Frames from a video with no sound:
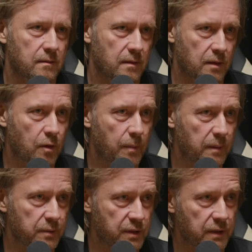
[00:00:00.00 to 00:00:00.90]
a
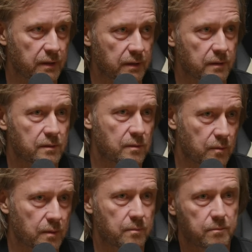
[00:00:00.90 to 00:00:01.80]
co-publishing deal, so
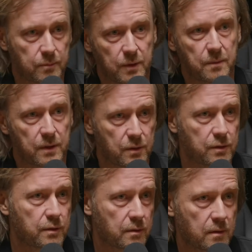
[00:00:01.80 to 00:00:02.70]
we were pretty
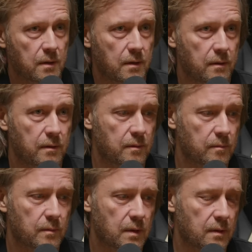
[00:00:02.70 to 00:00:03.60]
much
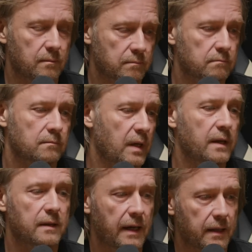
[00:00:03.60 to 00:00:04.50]

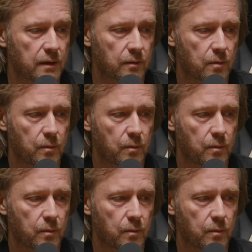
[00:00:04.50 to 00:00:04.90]
in dialogue.